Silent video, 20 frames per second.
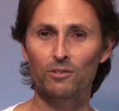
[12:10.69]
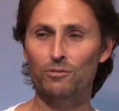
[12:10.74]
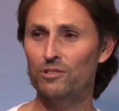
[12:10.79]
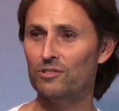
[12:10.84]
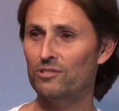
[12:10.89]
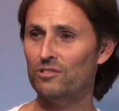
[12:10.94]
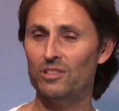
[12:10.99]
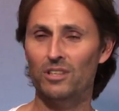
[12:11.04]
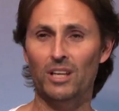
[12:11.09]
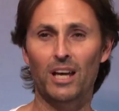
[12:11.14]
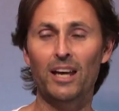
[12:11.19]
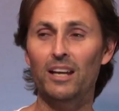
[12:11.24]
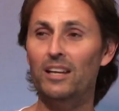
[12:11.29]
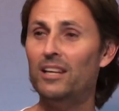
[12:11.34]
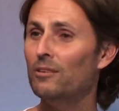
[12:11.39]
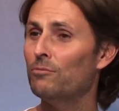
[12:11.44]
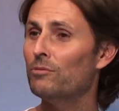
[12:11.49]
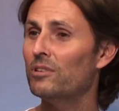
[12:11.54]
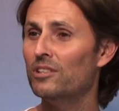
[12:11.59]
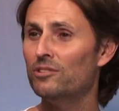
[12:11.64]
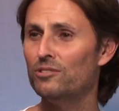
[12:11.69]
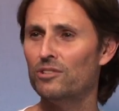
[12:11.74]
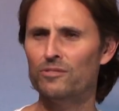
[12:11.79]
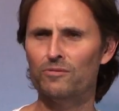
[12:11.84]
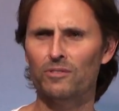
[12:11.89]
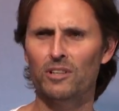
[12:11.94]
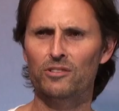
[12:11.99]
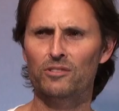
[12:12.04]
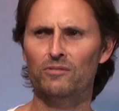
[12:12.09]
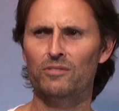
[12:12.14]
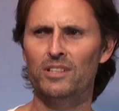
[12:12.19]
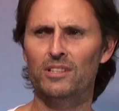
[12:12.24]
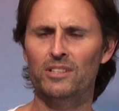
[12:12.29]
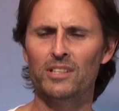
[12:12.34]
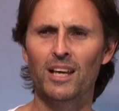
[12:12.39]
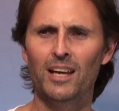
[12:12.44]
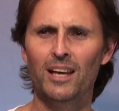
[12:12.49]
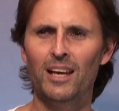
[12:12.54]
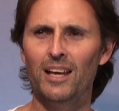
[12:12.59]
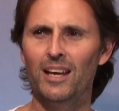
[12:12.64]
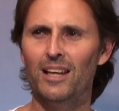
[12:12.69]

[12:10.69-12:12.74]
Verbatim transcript: Christian, any religious philosophies.